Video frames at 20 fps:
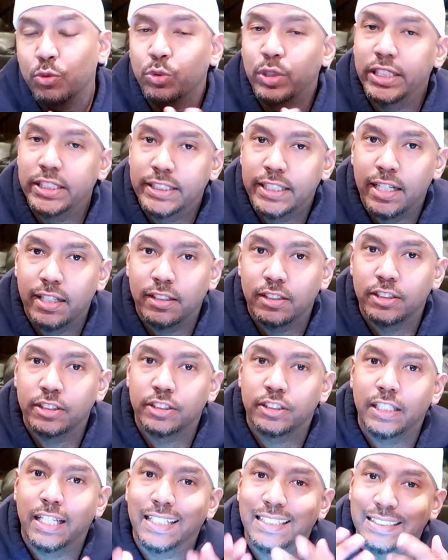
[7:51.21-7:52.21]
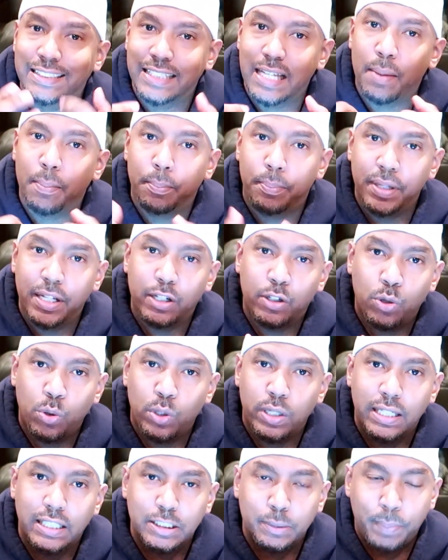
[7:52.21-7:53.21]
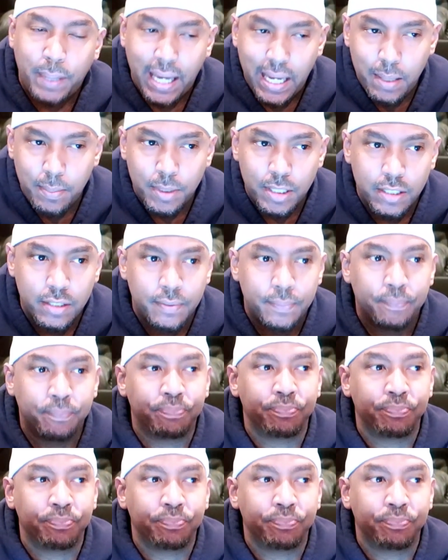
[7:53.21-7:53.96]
retailers accept Bitcoin as payment.